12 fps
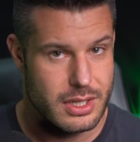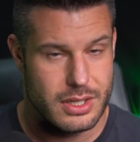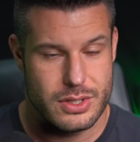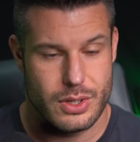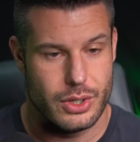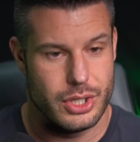
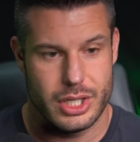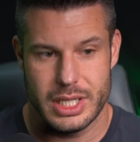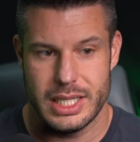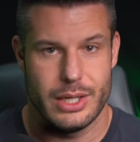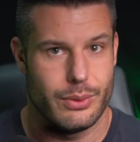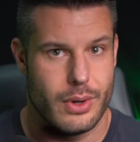So you're going to
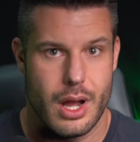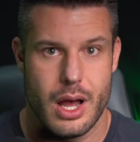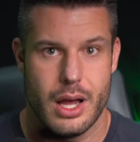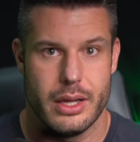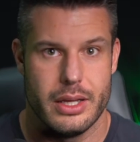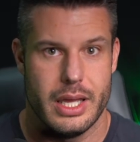get it
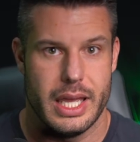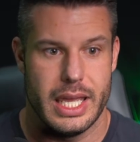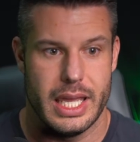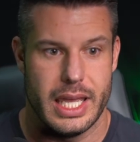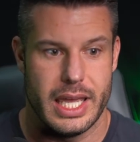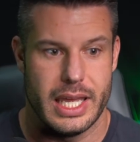raw.
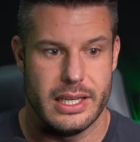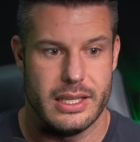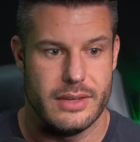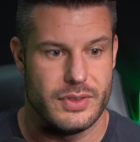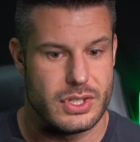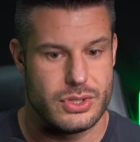And
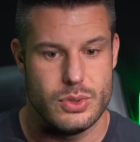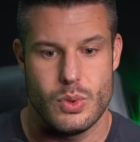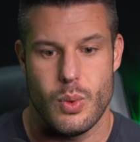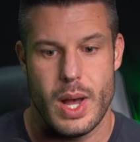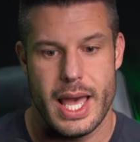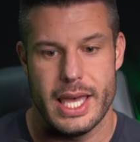if it's too
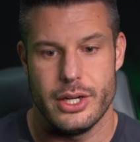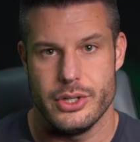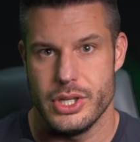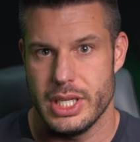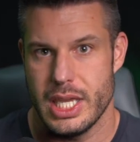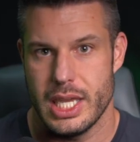quiet or you
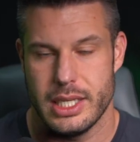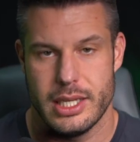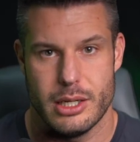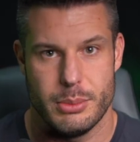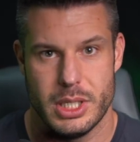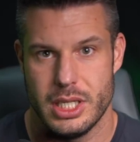can't
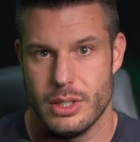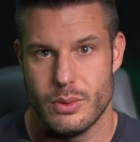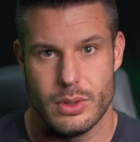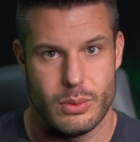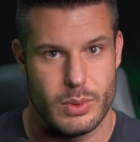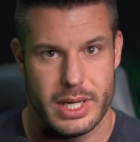hear me
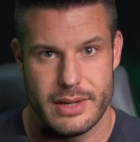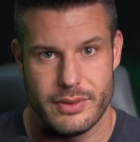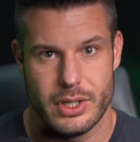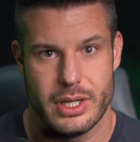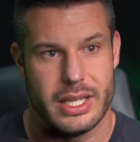or whatever,